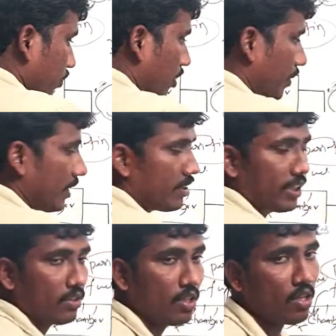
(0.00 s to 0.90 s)
one point
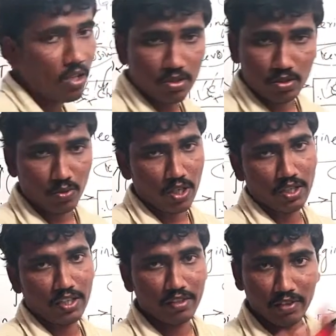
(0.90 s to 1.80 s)
three. So
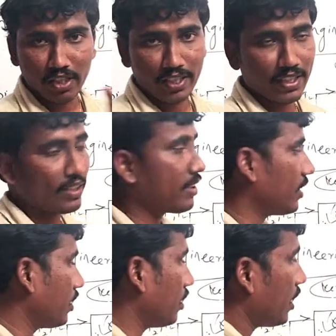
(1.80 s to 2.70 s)
whatever we are taking,
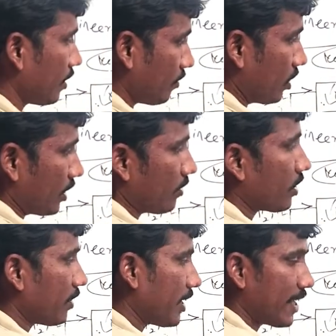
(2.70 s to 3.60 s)
uh,
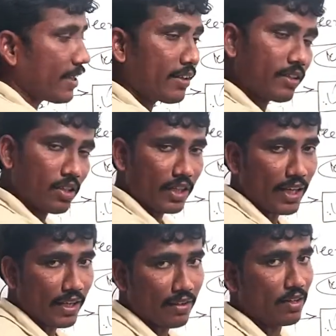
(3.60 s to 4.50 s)
whatever we are taking the
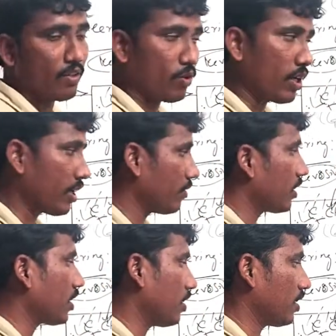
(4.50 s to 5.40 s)
air or whatever
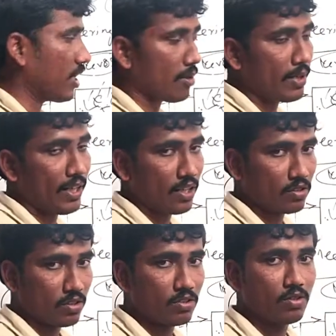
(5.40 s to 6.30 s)
carbon
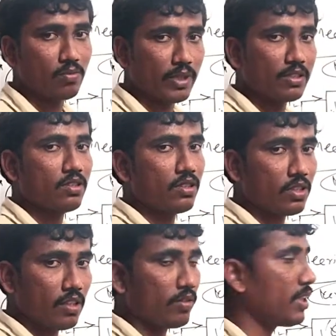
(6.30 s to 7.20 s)
dioxide, so based on
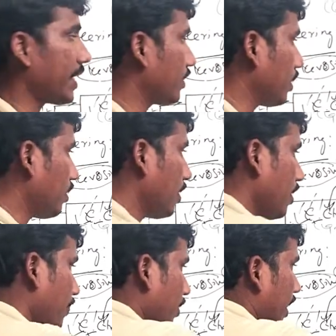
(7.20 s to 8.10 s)
that we will take the
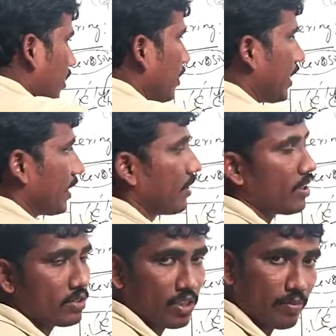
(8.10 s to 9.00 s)
adiabatic
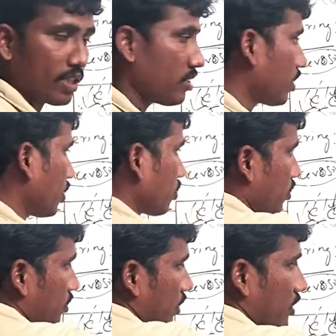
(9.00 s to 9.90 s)
index, and pressure ratio
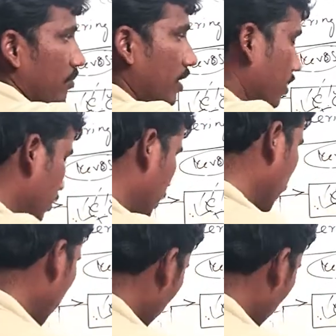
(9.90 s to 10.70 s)
is nothing but uh,